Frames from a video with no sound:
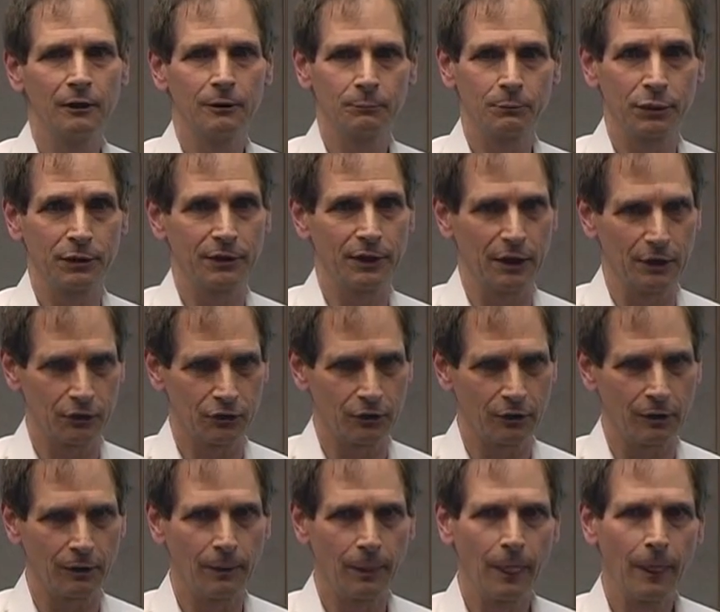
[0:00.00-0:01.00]

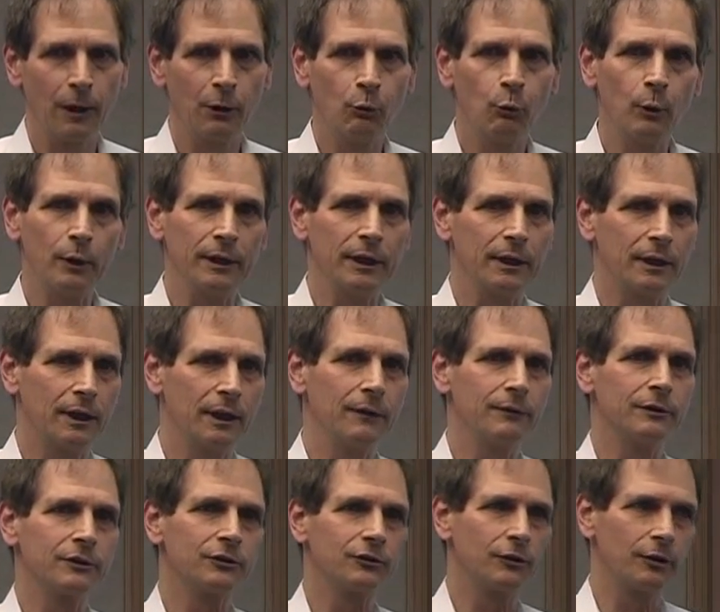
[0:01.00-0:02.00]
potential, when they give
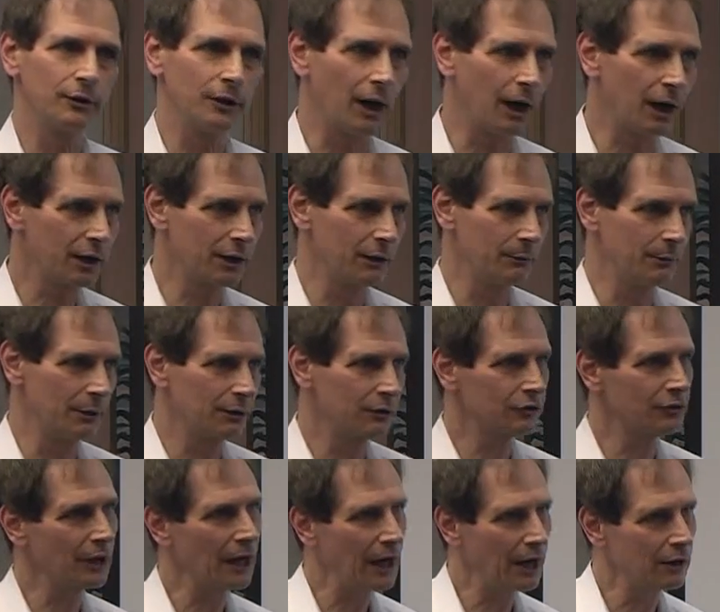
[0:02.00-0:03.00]
us the
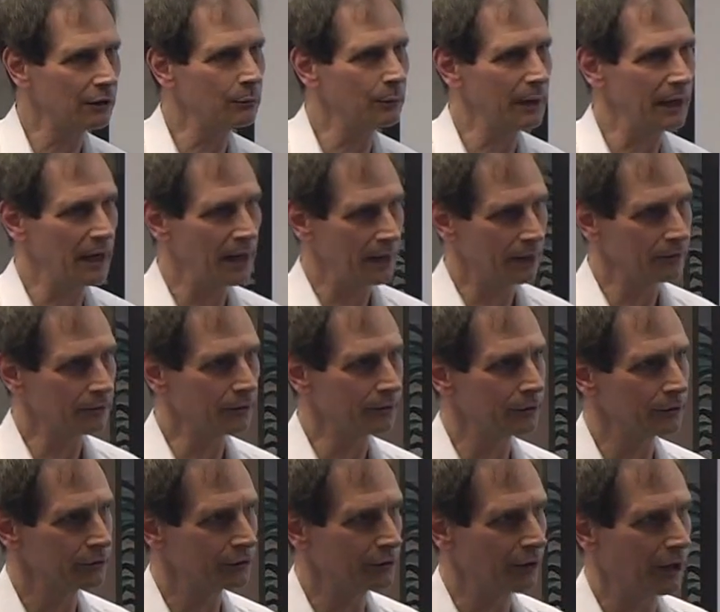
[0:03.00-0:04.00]
documents? How do we handle
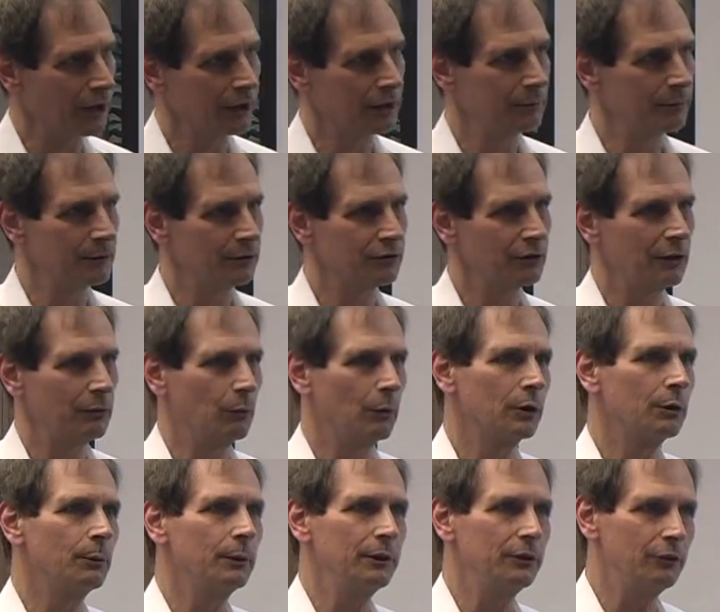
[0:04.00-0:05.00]
those documents? What
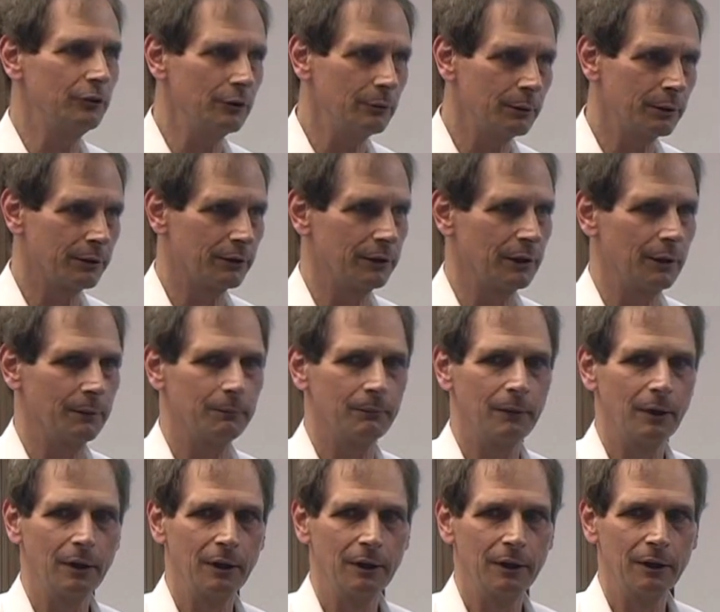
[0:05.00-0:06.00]
do we do with them?
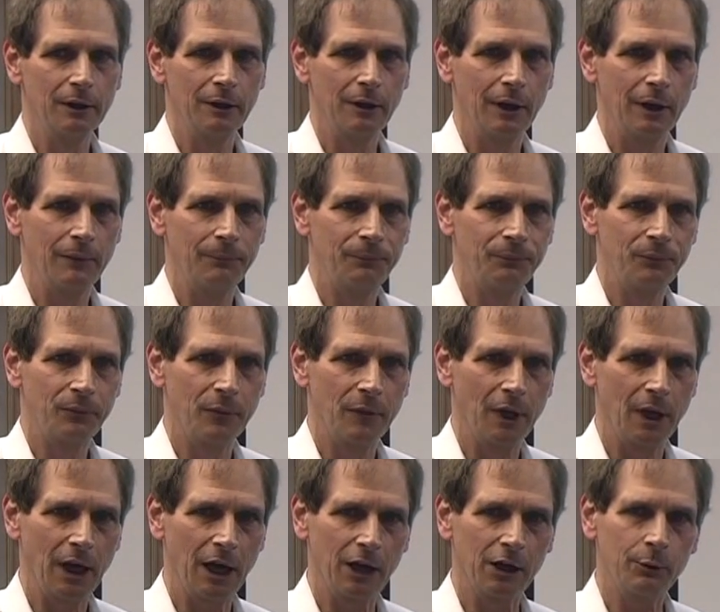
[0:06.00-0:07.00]

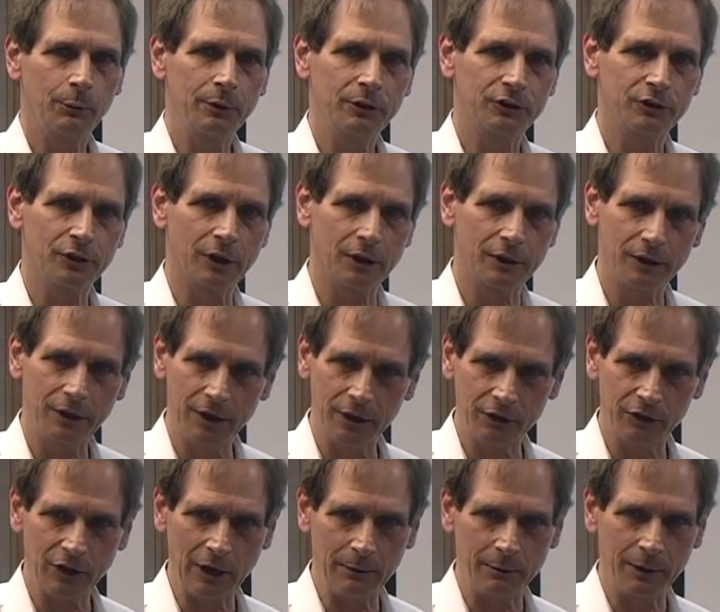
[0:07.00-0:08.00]
How do we start the
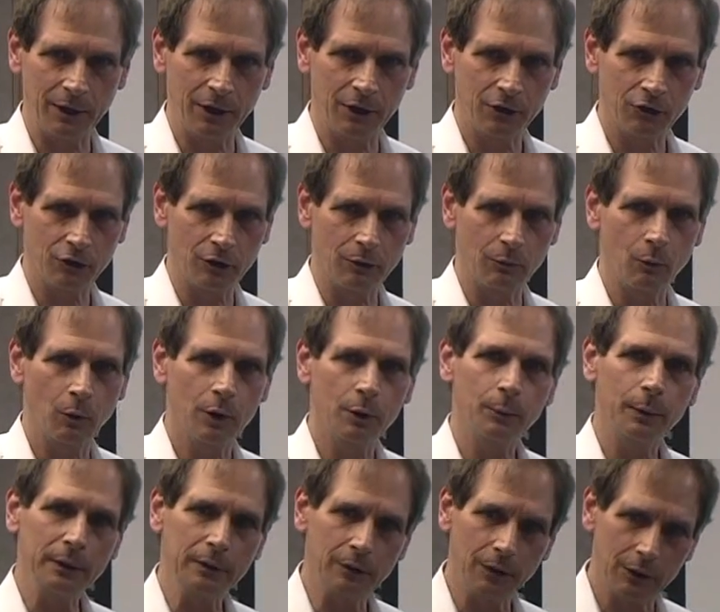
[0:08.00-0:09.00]
examination? What do
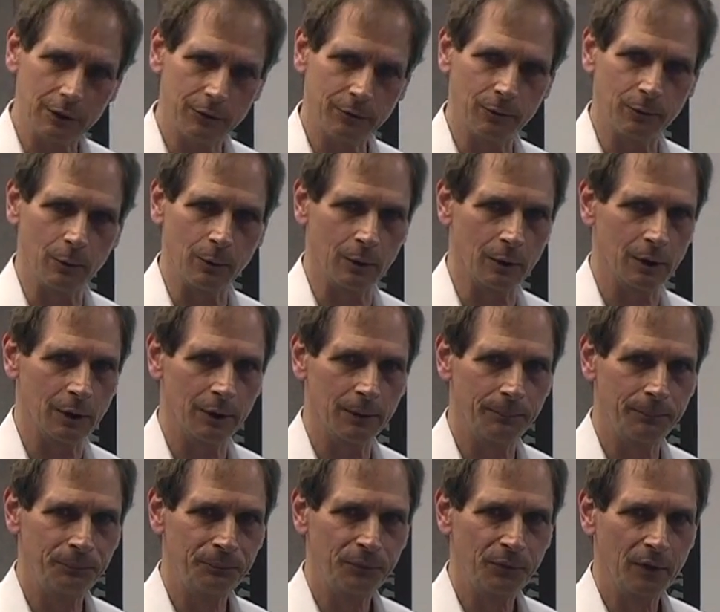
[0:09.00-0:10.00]
we look for?
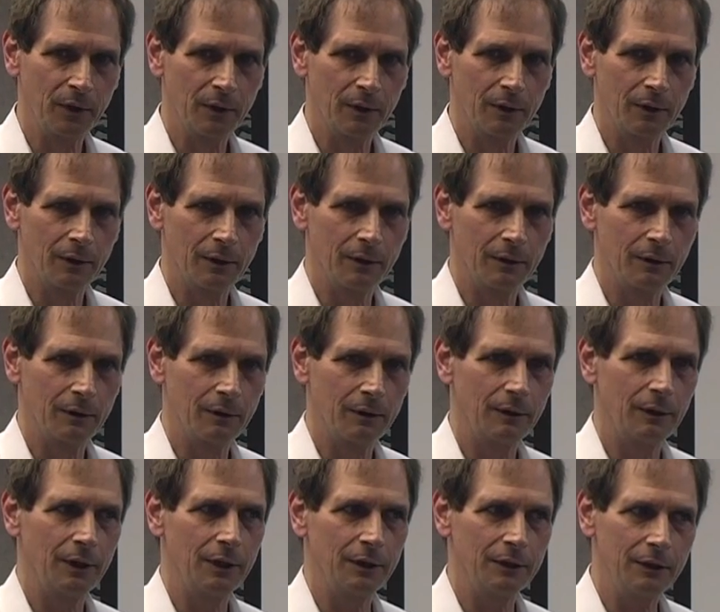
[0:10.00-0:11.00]

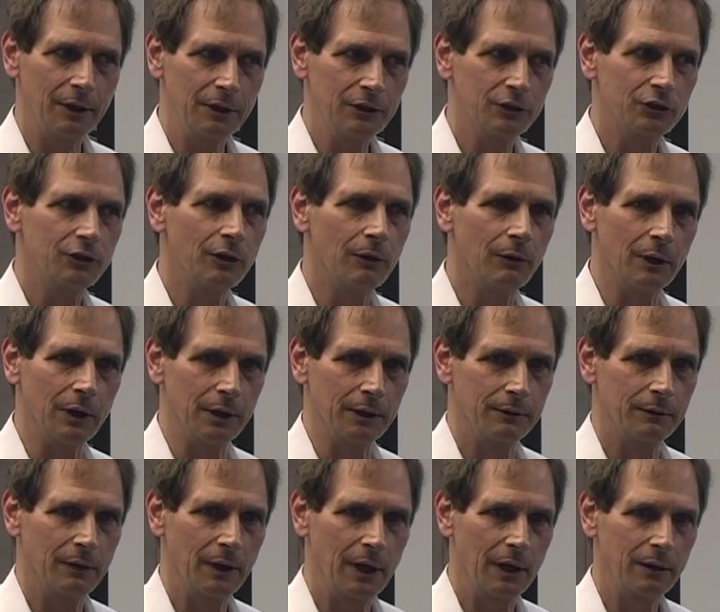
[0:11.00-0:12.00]
And so on.
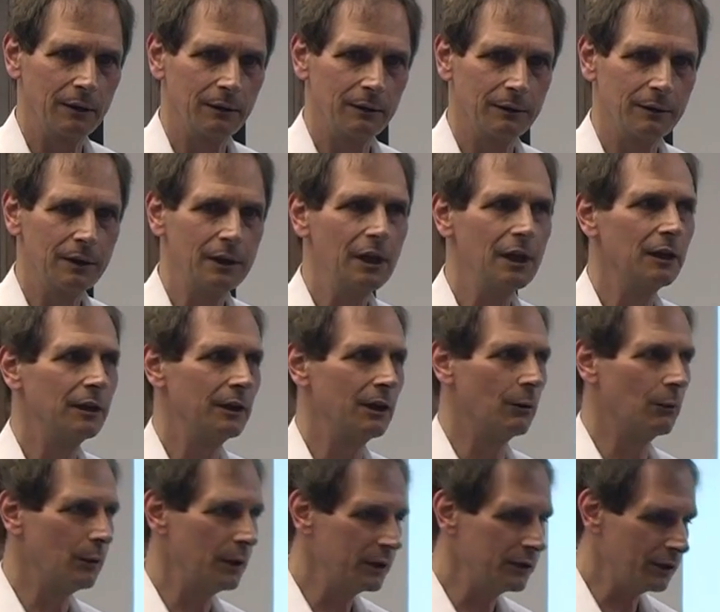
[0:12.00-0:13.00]

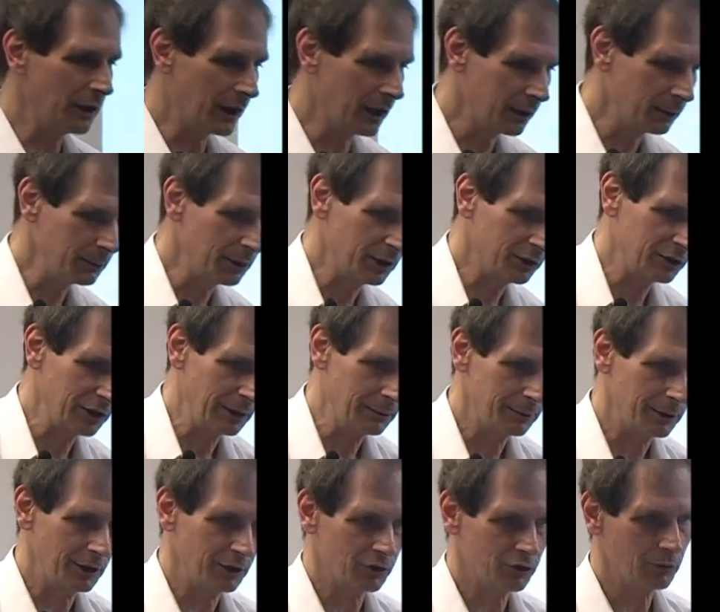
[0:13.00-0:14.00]
Now, in document
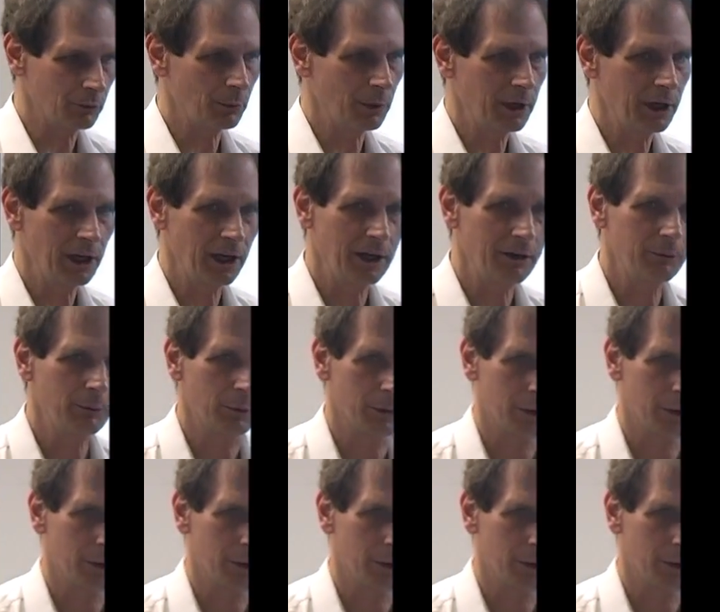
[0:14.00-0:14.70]
examination, we have what